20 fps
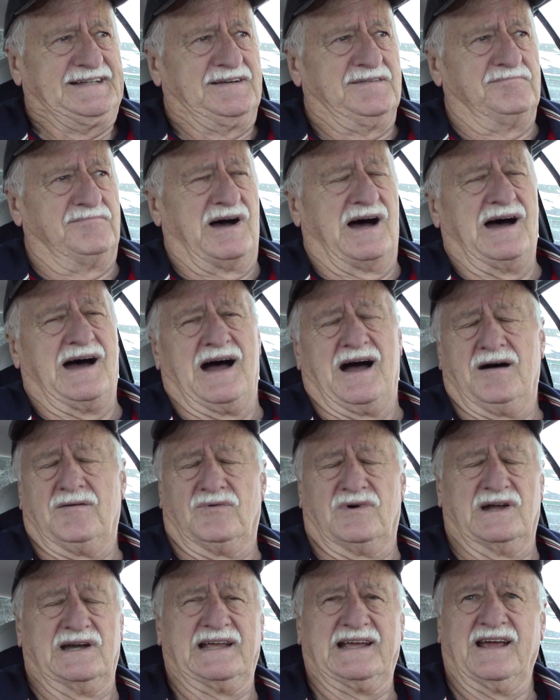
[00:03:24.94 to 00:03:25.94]

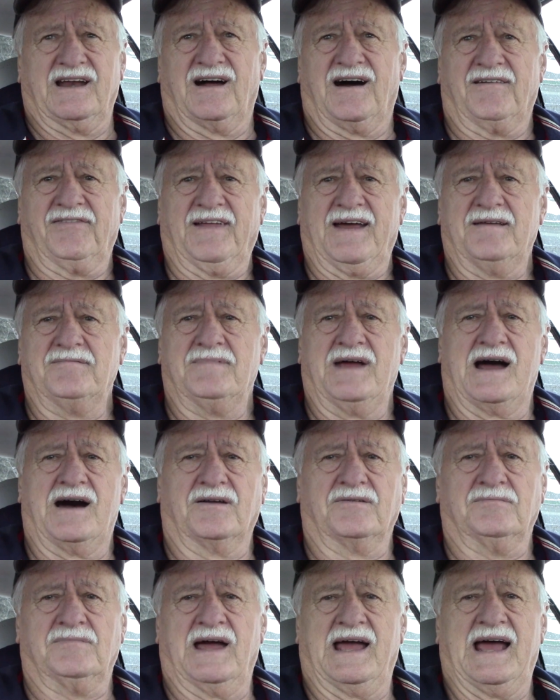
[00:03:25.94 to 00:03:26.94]
wanted to get off that
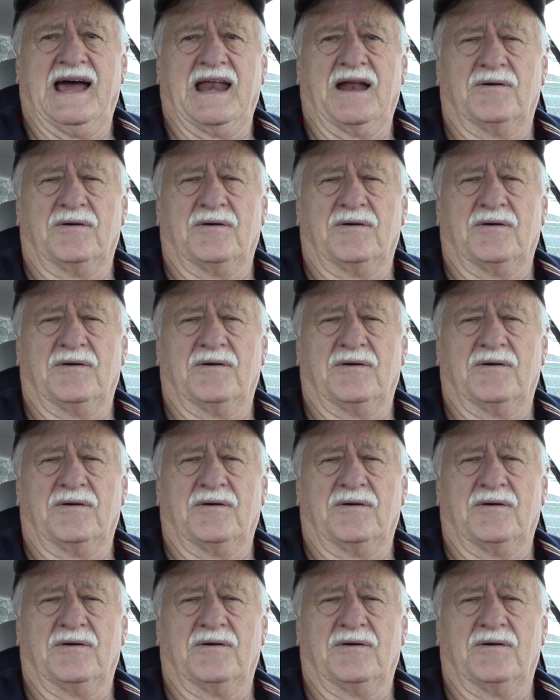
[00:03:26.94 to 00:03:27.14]
mountain bad.